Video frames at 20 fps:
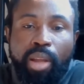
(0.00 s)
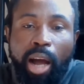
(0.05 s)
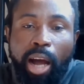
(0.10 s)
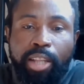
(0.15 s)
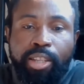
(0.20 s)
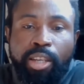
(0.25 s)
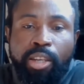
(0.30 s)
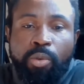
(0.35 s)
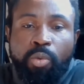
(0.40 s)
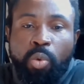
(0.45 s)

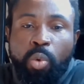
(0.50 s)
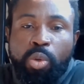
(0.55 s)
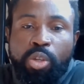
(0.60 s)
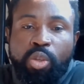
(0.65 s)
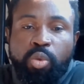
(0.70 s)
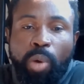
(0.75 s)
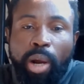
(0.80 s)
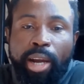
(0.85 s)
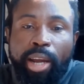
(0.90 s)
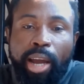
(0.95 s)
I think
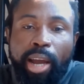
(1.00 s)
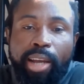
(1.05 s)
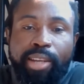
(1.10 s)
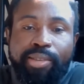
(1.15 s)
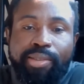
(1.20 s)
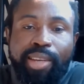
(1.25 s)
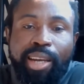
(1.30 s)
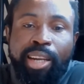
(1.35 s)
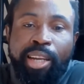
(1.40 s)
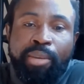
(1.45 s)
roots reggae
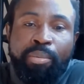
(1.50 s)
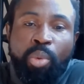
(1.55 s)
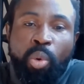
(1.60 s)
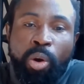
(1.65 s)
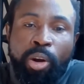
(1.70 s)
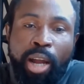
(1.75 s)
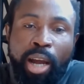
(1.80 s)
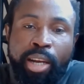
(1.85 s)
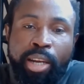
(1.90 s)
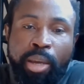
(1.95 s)
is selling
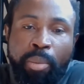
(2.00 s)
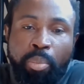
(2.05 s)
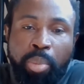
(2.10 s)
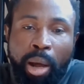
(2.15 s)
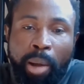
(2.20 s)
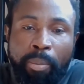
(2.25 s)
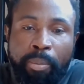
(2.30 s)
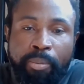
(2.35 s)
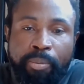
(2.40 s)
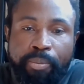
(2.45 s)
more than hip
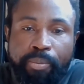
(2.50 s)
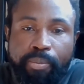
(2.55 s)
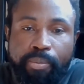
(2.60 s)
hop.